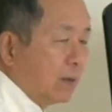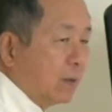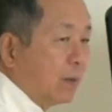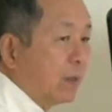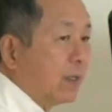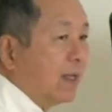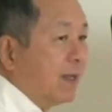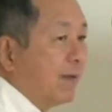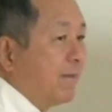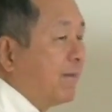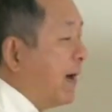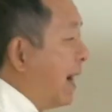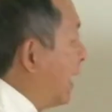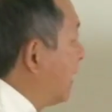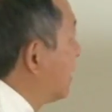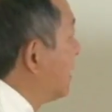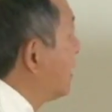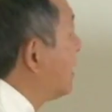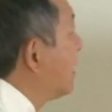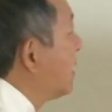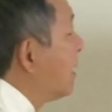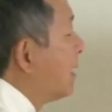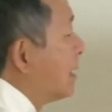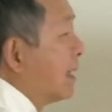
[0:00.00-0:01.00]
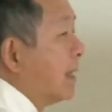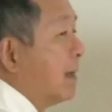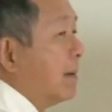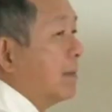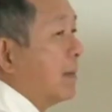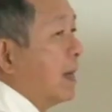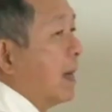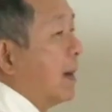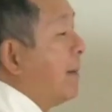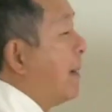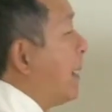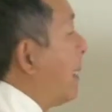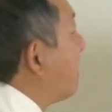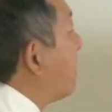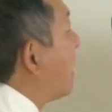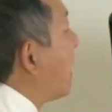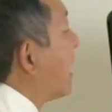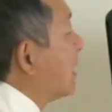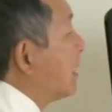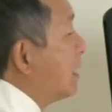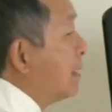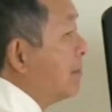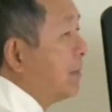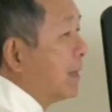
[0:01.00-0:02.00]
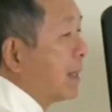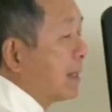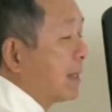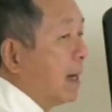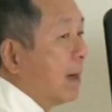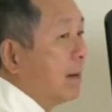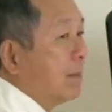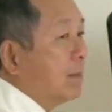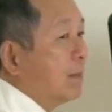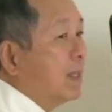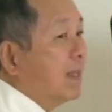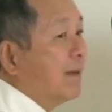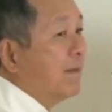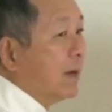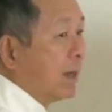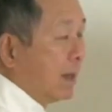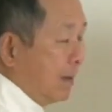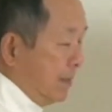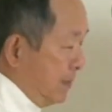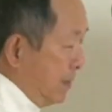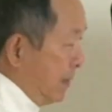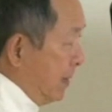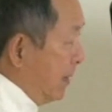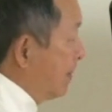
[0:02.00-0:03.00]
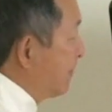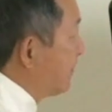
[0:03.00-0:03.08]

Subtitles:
When you divide it, and the body becomes developed.